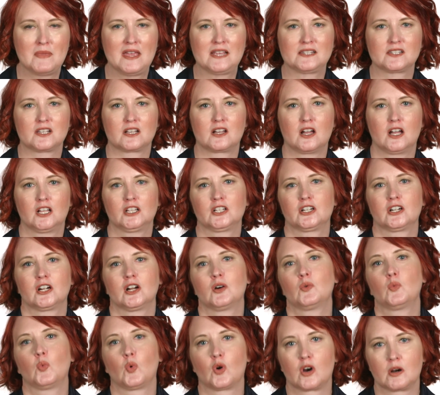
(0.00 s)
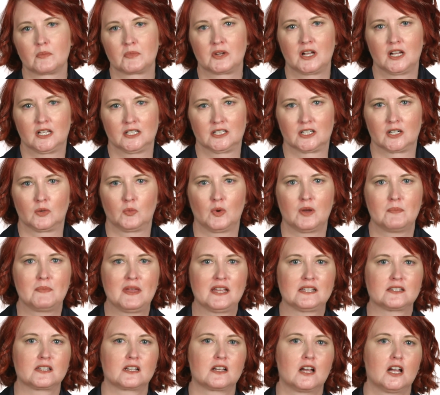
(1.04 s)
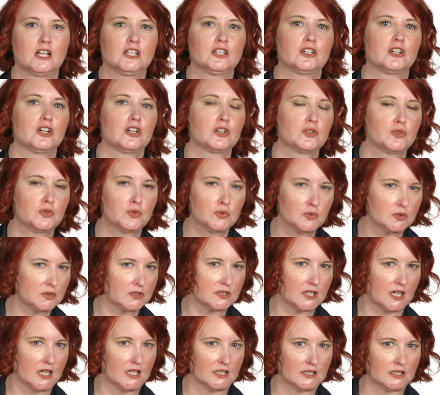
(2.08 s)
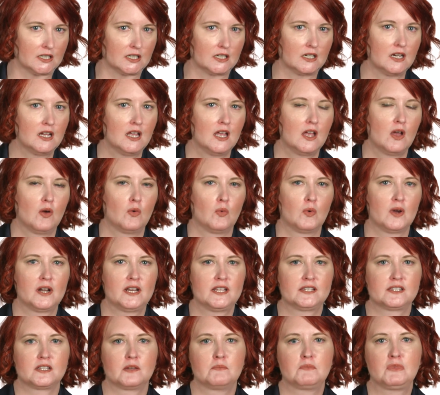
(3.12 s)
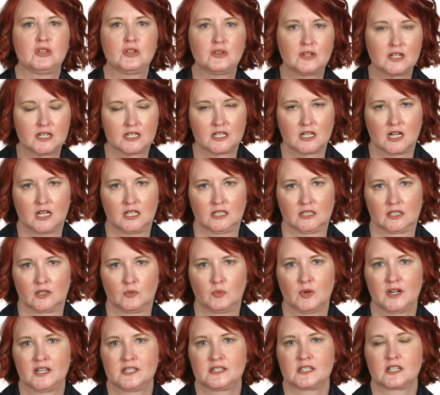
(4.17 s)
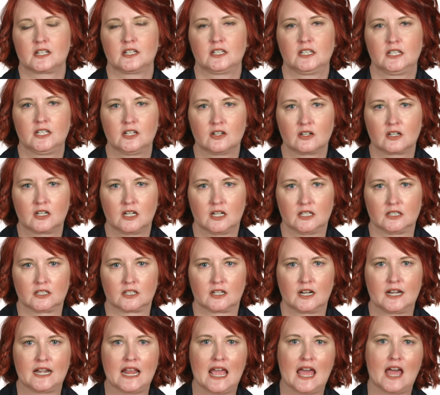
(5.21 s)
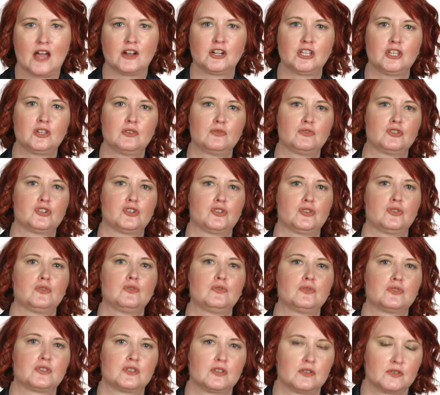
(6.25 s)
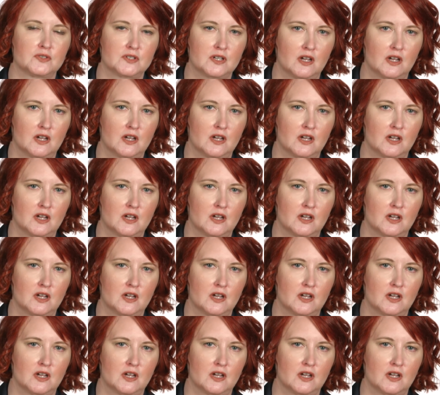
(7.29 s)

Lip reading: makes a color a warm color? What makes a color a cool color? What is a muted color? What is a clear color? And how do you choose those